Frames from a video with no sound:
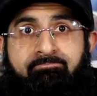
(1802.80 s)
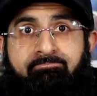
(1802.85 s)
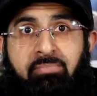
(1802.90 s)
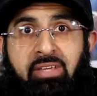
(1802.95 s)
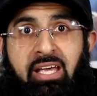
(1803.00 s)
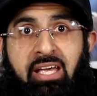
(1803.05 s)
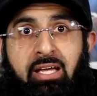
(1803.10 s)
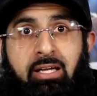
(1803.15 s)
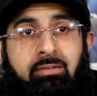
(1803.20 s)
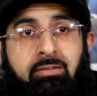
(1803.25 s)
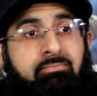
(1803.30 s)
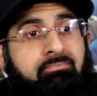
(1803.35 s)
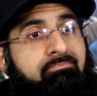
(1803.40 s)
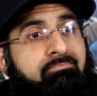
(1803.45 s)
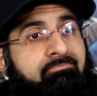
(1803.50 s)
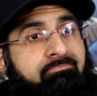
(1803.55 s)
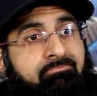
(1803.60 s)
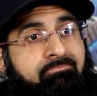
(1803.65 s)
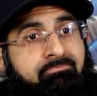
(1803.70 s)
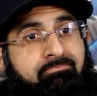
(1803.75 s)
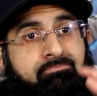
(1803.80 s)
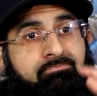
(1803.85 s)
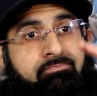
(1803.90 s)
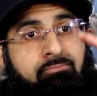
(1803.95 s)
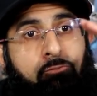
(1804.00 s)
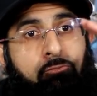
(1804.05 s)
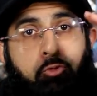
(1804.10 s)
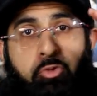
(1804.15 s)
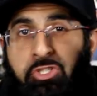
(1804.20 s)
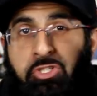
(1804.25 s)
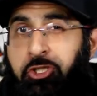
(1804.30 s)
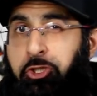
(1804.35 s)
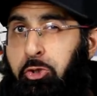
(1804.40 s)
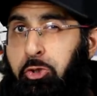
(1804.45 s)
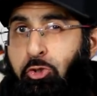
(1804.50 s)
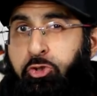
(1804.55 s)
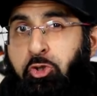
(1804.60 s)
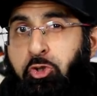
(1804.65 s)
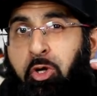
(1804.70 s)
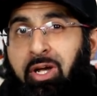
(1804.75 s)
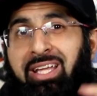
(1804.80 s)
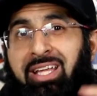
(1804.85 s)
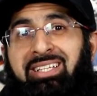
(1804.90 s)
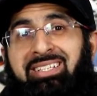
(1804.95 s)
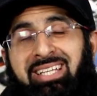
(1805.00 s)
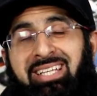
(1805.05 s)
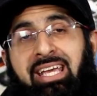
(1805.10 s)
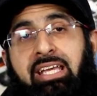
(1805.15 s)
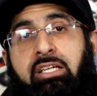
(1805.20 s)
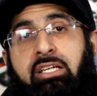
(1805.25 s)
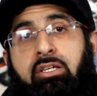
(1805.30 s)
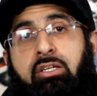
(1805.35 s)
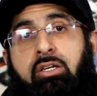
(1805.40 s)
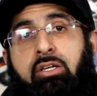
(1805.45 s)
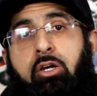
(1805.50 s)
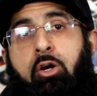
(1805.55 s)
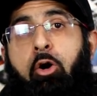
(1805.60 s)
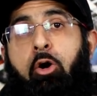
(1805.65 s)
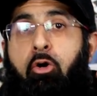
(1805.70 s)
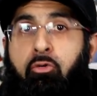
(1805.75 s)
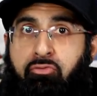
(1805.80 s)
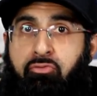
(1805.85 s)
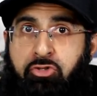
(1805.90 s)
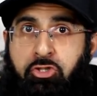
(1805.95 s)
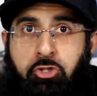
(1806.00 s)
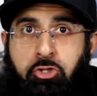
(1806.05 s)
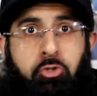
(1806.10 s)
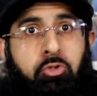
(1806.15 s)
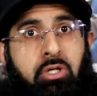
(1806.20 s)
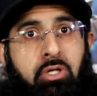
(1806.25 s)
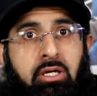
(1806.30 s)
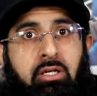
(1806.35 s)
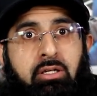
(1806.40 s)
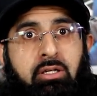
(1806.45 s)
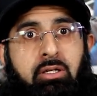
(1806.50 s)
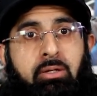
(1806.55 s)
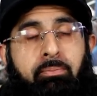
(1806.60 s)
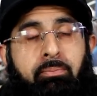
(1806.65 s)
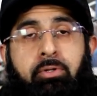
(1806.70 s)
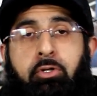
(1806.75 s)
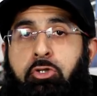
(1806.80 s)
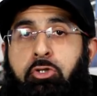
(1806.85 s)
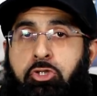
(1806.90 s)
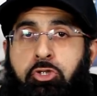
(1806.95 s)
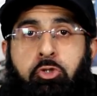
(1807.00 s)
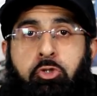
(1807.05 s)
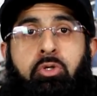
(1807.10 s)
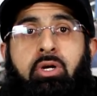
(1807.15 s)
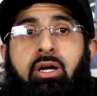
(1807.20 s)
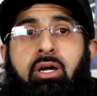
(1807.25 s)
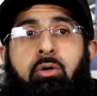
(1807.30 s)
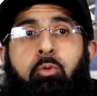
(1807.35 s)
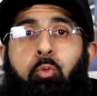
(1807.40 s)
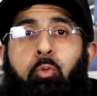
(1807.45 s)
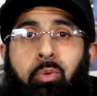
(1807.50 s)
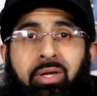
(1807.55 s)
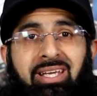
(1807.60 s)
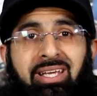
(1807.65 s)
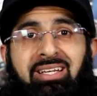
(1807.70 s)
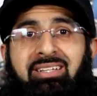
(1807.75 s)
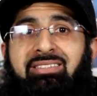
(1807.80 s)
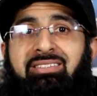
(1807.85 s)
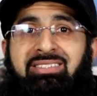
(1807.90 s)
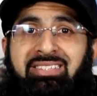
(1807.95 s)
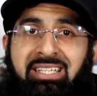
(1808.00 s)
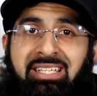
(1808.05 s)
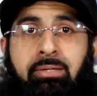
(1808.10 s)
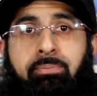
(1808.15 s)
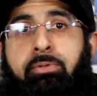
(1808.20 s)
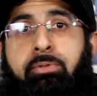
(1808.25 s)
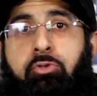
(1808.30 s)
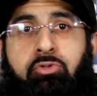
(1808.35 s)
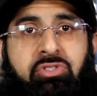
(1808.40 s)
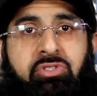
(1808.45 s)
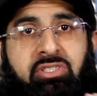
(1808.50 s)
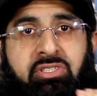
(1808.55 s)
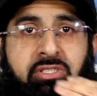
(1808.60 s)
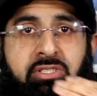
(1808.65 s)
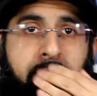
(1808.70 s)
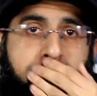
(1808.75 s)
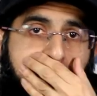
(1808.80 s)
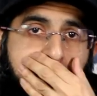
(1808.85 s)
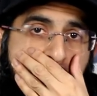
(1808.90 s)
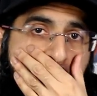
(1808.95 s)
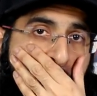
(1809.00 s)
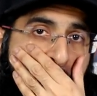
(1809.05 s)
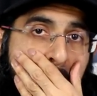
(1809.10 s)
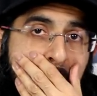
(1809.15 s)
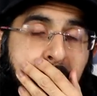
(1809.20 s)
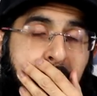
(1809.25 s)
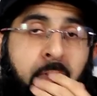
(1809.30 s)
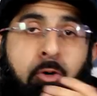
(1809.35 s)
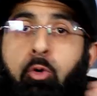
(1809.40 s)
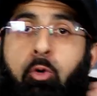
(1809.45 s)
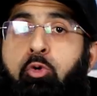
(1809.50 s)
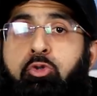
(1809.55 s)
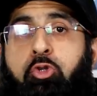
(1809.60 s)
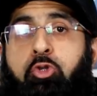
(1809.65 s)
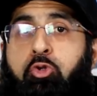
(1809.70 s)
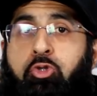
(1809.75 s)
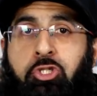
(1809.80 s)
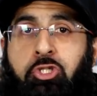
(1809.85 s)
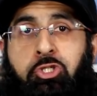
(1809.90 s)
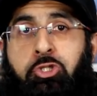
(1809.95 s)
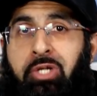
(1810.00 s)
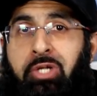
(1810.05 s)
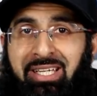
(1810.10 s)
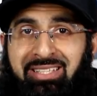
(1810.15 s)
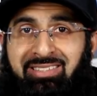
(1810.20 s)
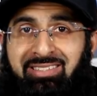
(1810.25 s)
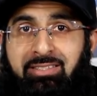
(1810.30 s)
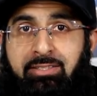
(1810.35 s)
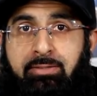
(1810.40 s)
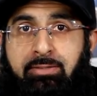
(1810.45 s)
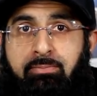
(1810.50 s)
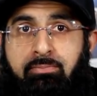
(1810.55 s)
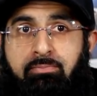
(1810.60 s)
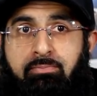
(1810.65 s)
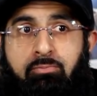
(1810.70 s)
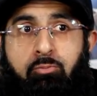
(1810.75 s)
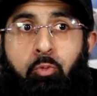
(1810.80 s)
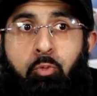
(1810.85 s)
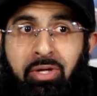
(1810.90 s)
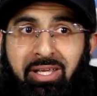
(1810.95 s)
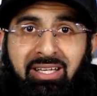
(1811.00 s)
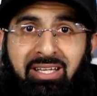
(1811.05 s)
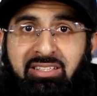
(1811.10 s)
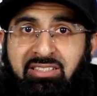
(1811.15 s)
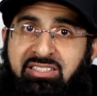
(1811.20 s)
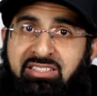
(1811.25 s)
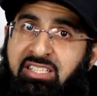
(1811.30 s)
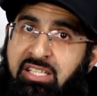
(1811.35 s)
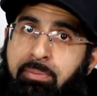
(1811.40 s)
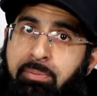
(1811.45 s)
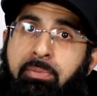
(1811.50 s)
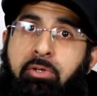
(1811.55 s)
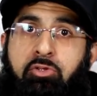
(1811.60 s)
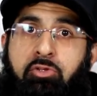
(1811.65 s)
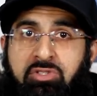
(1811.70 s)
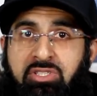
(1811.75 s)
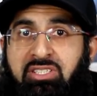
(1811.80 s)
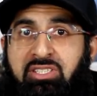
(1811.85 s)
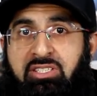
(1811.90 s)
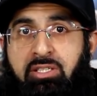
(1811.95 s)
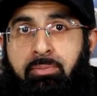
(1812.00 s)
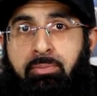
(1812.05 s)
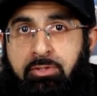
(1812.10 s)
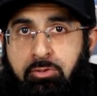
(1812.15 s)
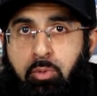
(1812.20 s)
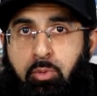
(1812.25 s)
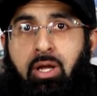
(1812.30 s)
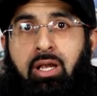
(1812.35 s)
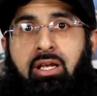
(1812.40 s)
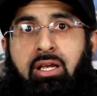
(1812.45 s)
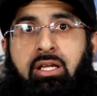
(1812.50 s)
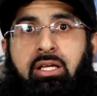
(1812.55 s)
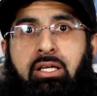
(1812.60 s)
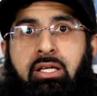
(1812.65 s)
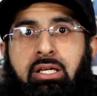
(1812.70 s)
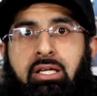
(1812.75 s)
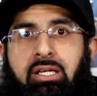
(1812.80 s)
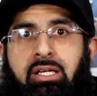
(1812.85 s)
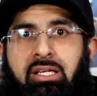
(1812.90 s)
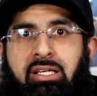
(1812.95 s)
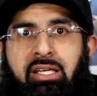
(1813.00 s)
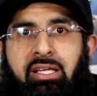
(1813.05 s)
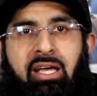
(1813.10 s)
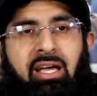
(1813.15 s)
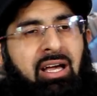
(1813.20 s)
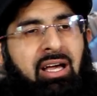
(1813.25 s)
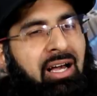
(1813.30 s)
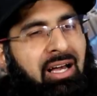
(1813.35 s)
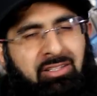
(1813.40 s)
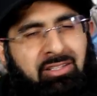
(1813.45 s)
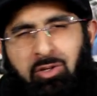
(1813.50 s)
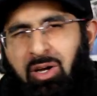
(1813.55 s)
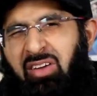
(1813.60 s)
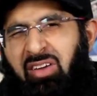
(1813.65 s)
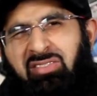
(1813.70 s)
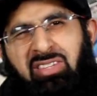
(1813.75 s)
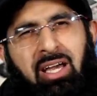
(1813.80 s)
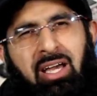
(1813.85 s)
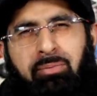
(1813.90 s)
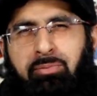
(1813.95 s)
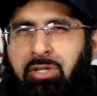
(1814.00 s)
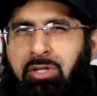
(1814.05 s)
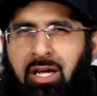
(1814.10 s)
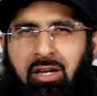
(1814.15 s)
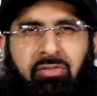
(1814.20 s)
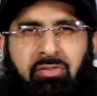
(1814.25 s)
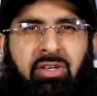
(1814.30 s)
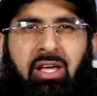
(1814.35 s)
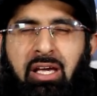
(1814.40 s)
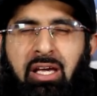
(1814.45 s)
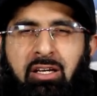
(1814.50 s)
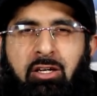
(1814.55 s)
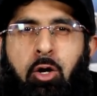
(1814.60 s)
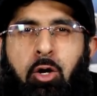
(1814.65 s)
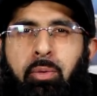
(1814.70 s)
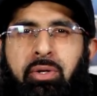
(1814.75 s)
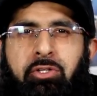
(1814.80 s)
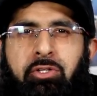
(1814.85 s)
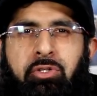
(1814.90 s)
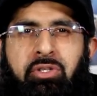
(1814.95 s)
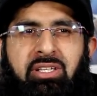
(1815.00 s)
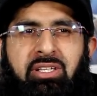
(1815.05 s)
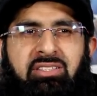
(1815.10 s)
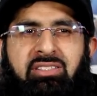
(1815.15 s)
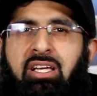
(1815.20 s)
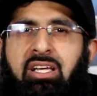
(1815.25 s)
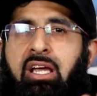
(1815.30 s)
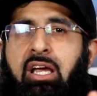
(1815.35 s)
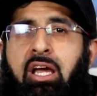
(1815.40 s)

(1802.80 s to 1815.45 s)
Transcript: yeah reduce your intake of sugar because sugar weakens the immune system. Also, stress weakens the immune system as well. Yeah, I don't have time to kind of get, go into this.